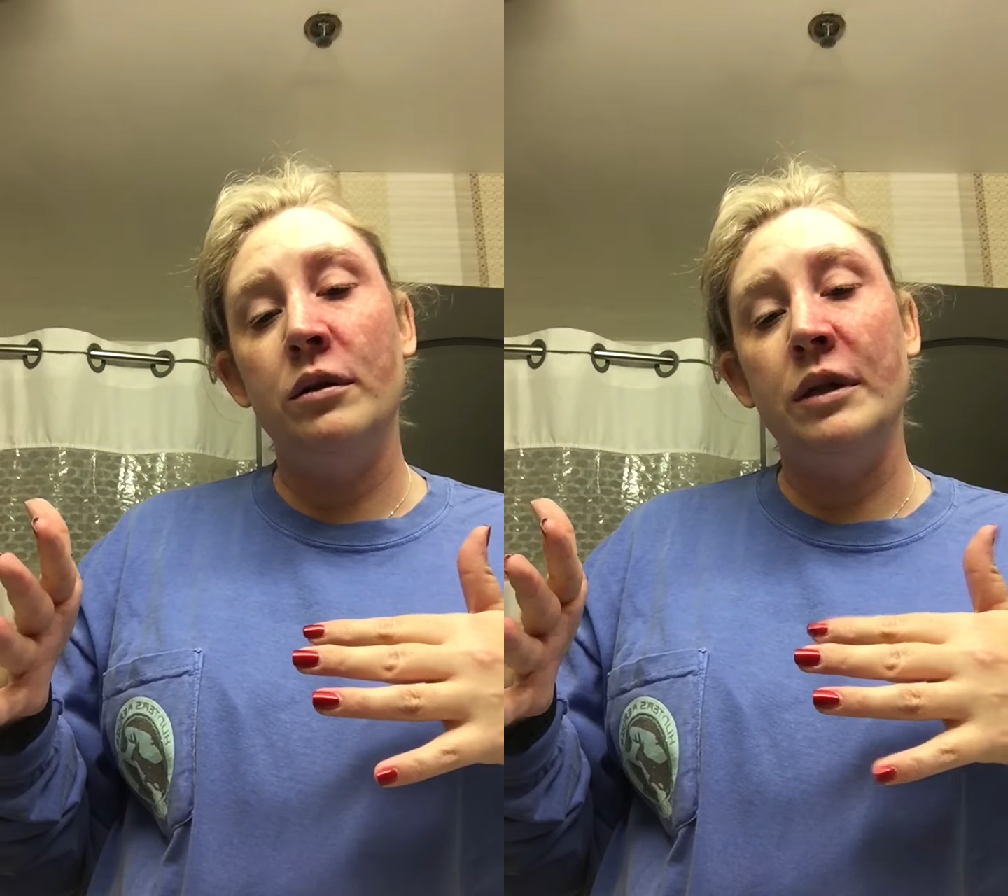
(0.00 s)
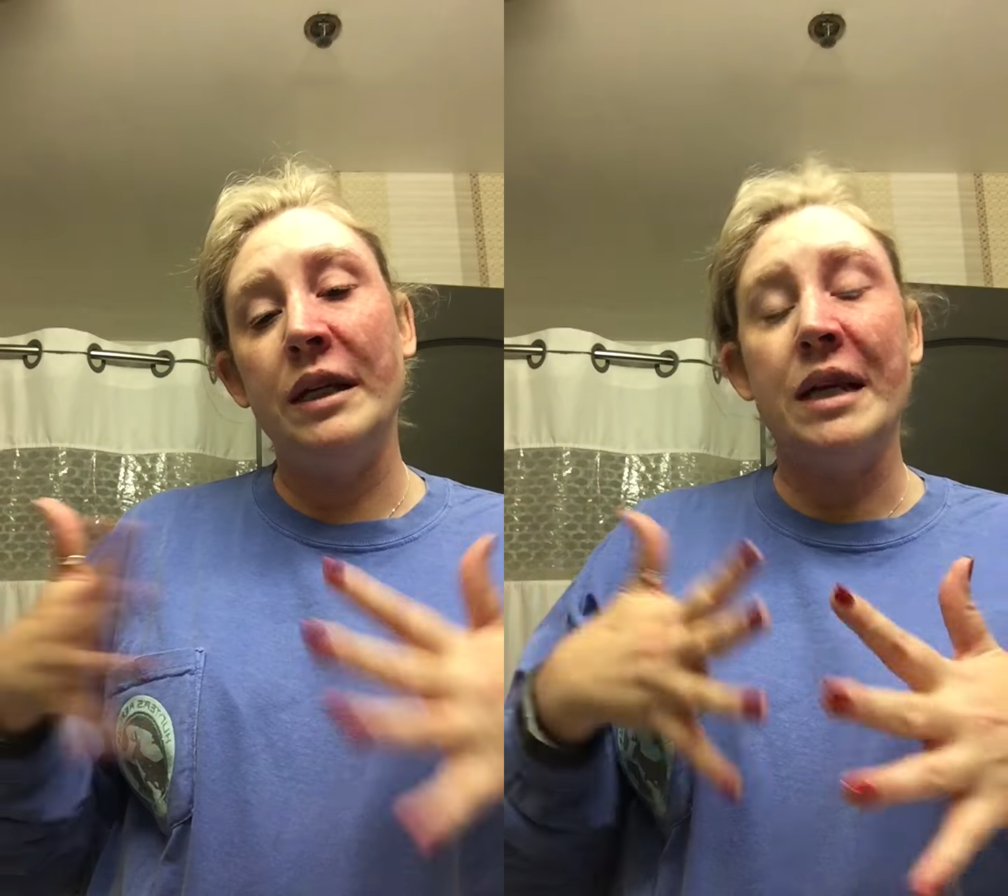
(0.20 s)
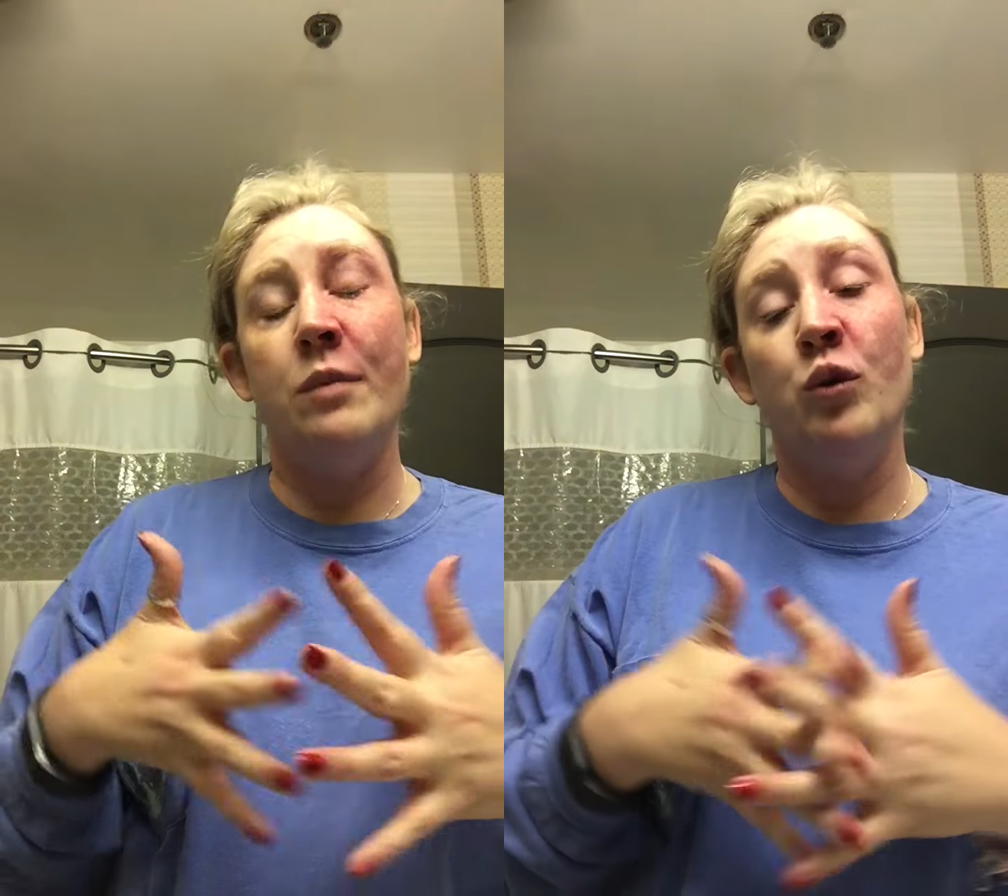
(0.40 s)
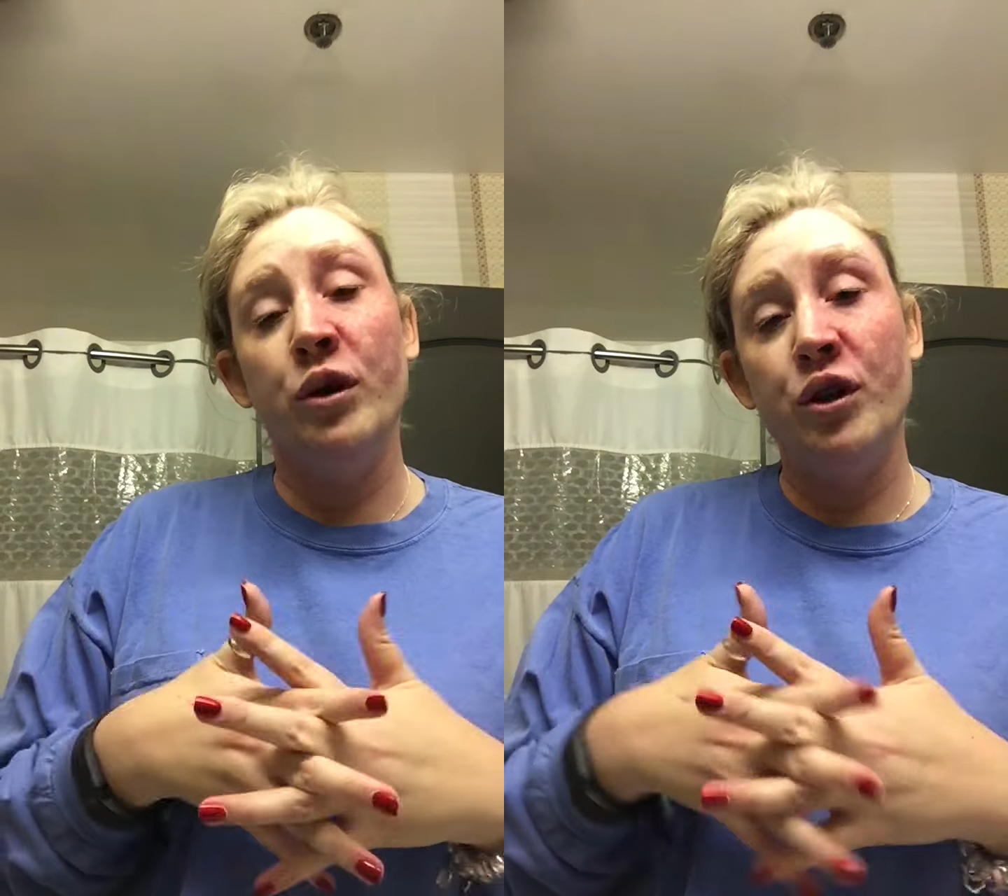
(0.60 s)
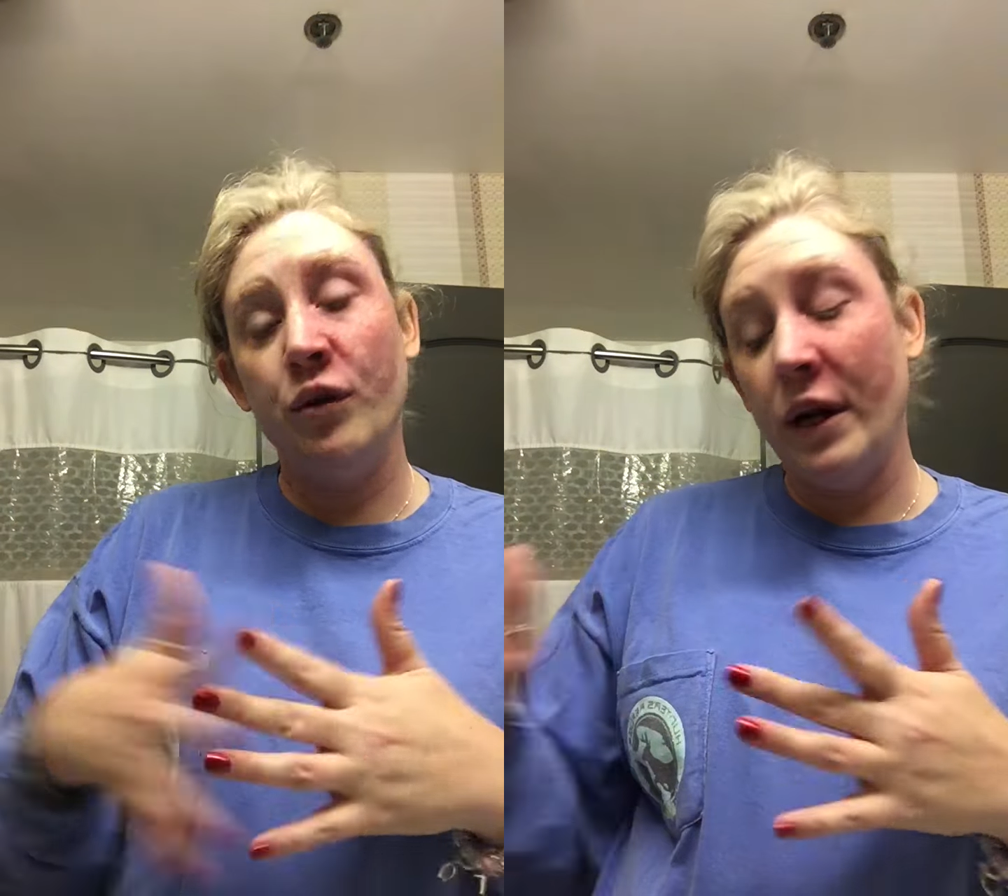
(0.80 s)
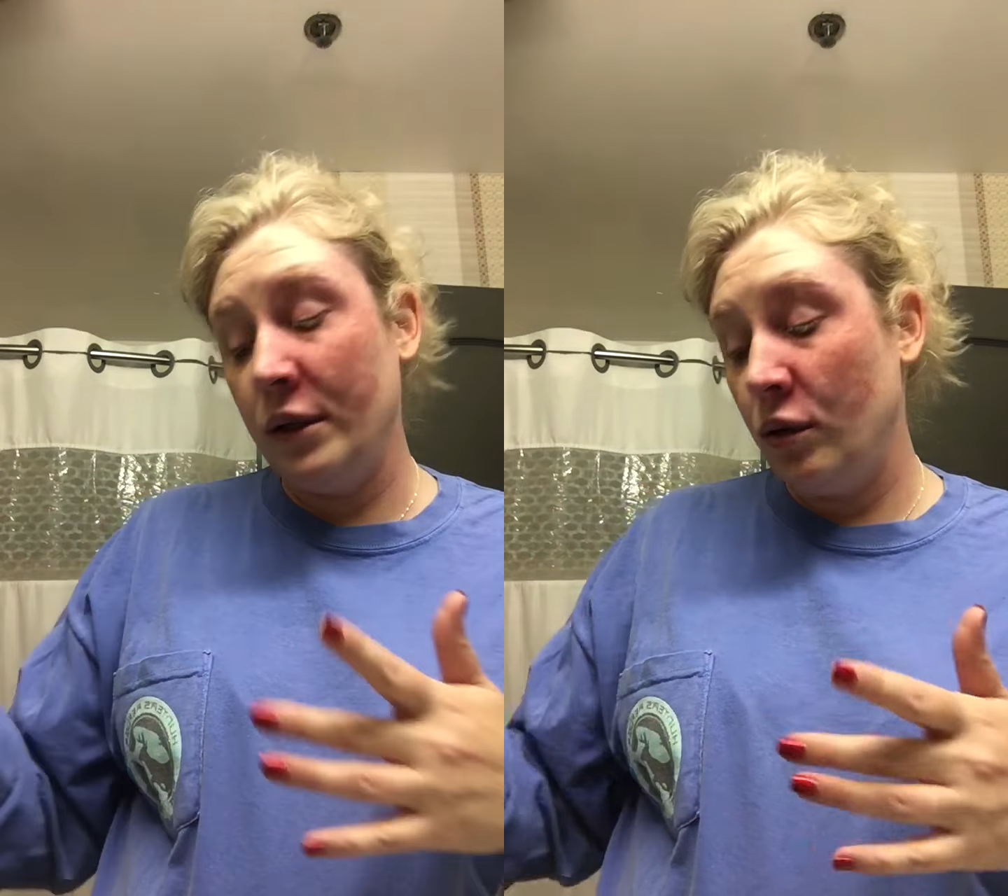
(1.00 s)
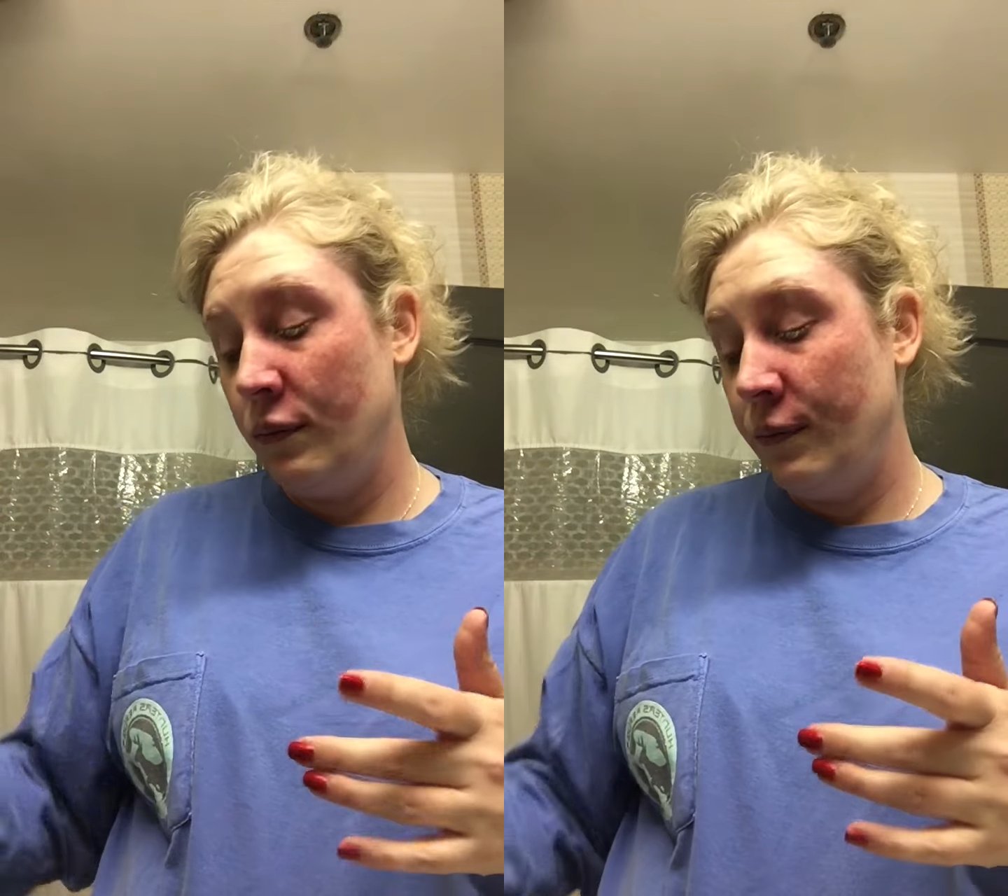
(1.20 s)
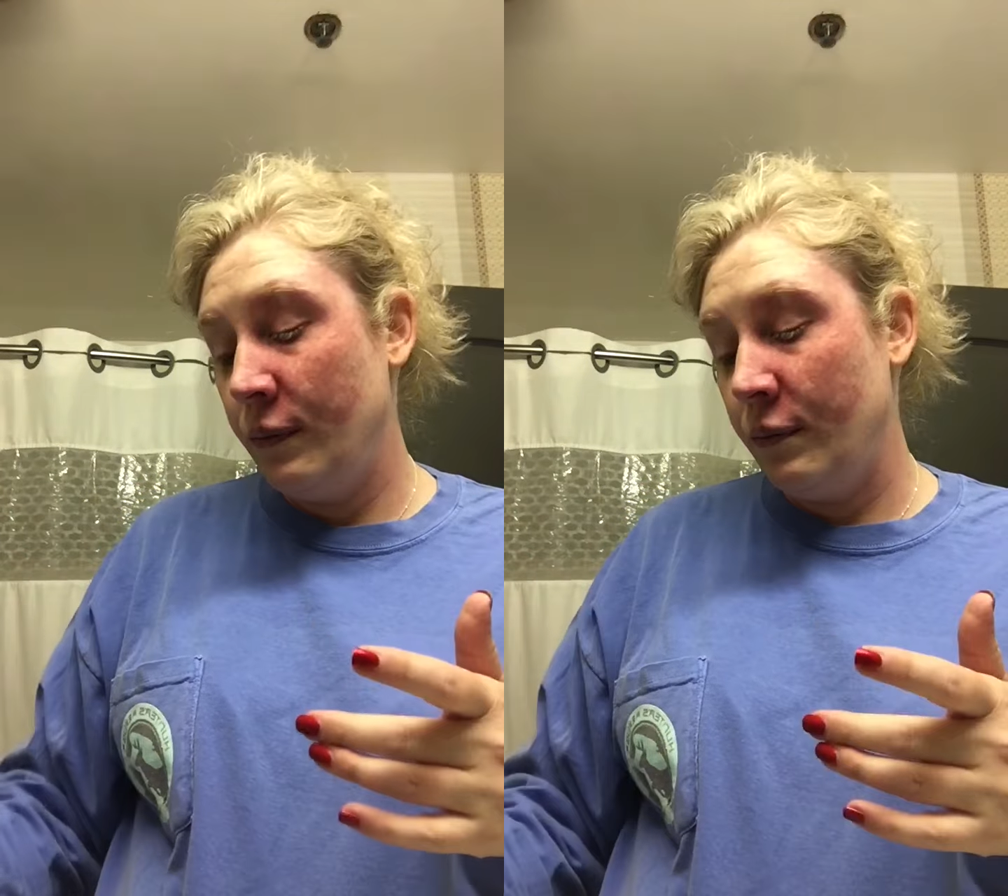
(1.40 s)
daytime moisturizer